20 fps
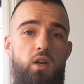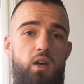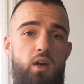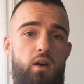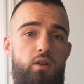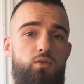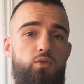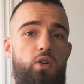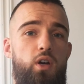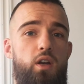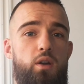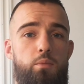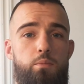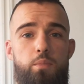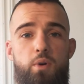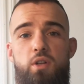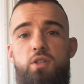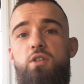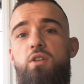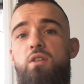I've tried a
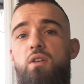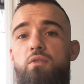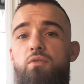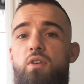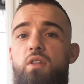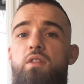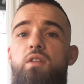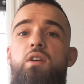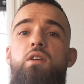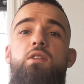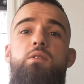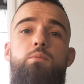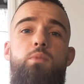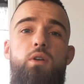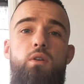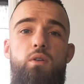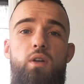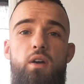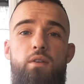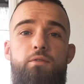bunch of different things, but
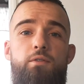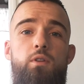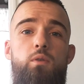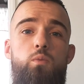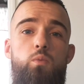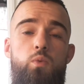I feel